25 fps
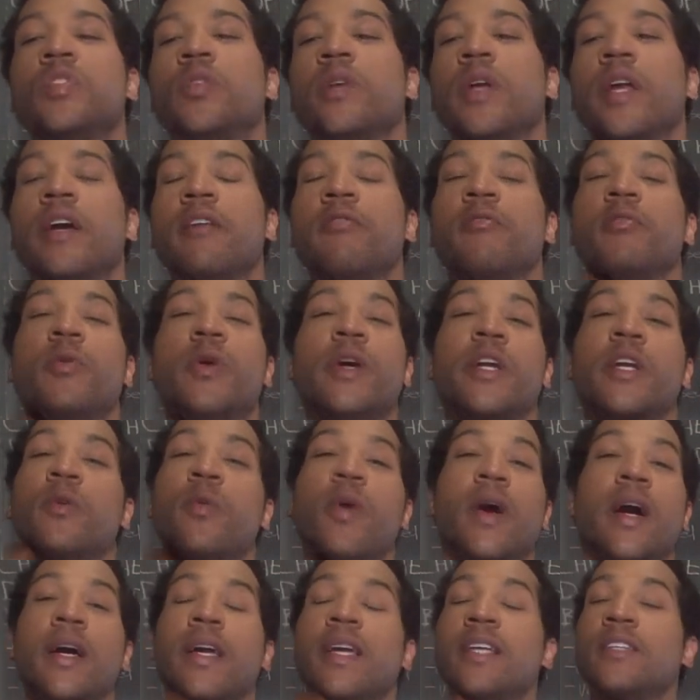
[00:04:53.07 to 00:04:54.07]
Do it everywhere
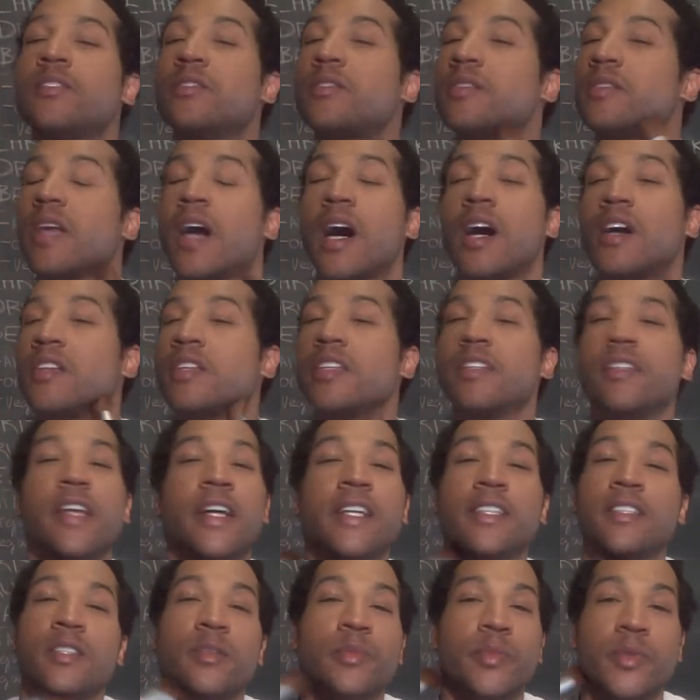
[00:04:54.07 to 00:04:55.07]
you want. It's
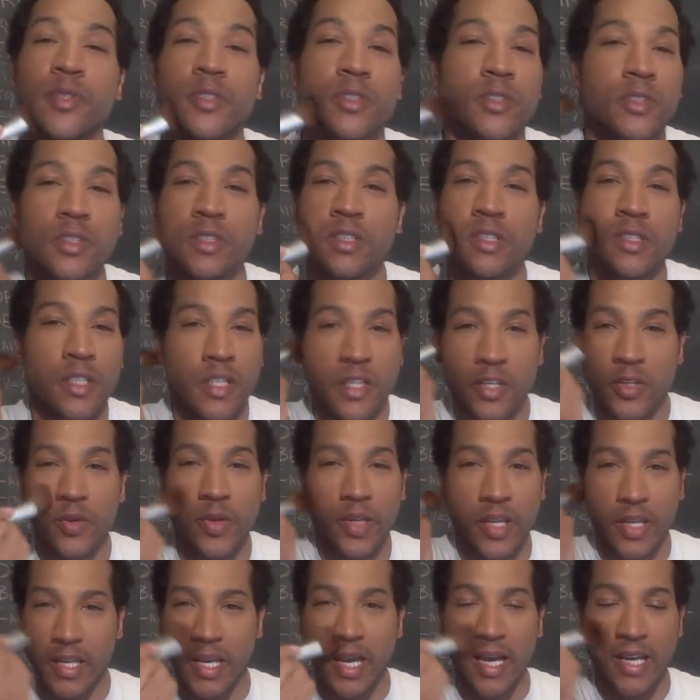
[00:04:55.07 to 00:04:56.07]
undetectable.
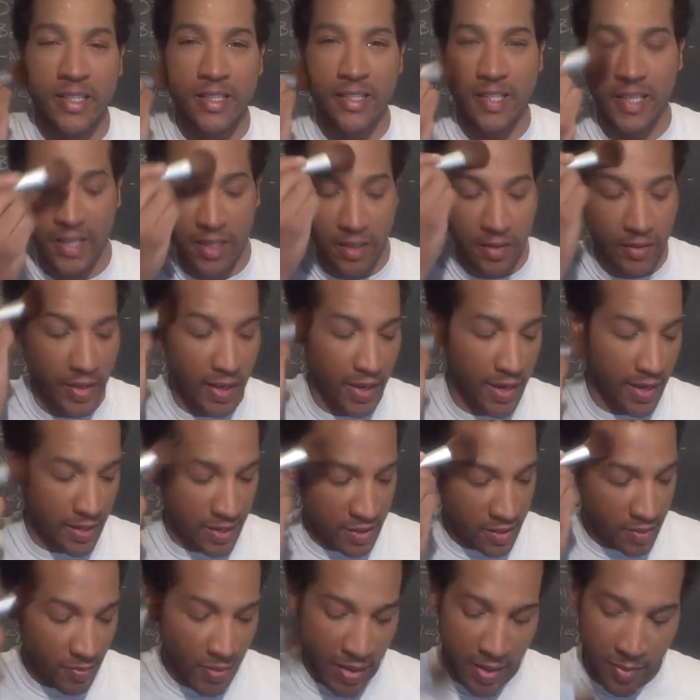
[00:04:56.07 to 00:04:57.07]
You cannot tell that
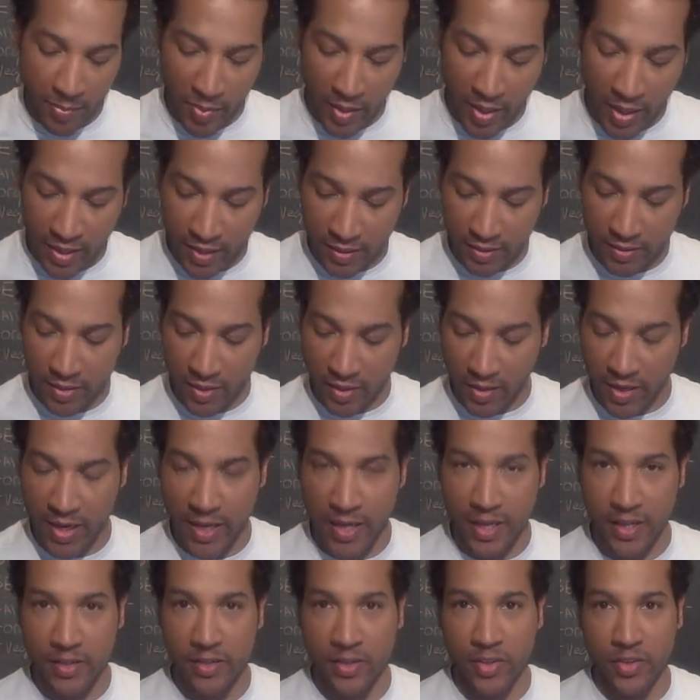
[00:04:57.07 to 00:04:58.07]
any of my products are
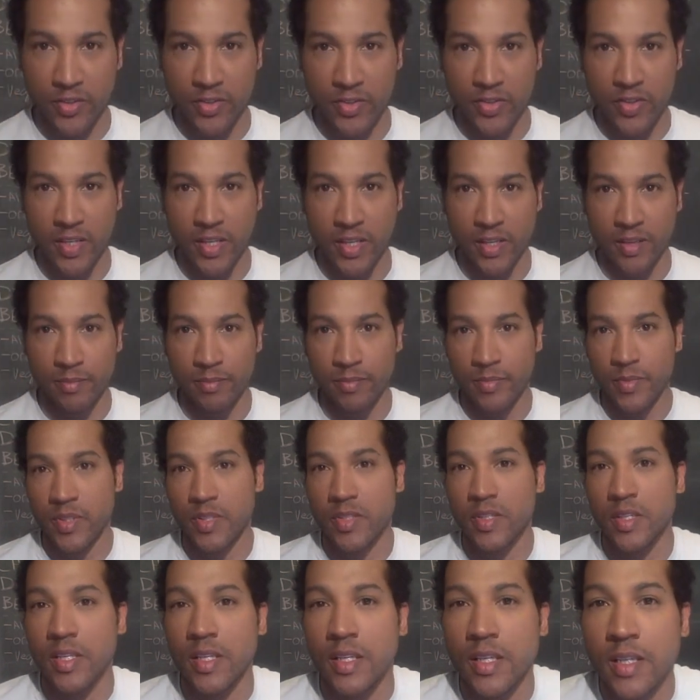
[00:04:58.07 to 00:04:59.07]
on your skin.
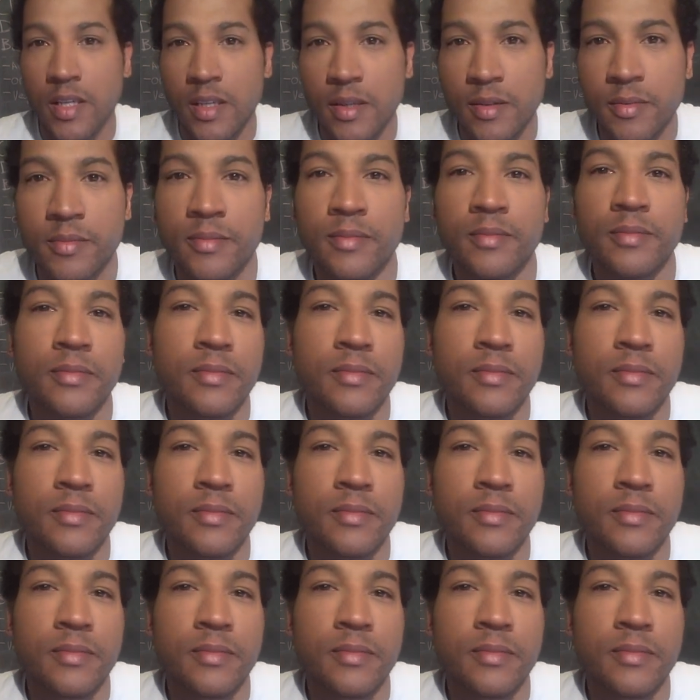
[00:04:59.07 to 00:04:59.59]
See?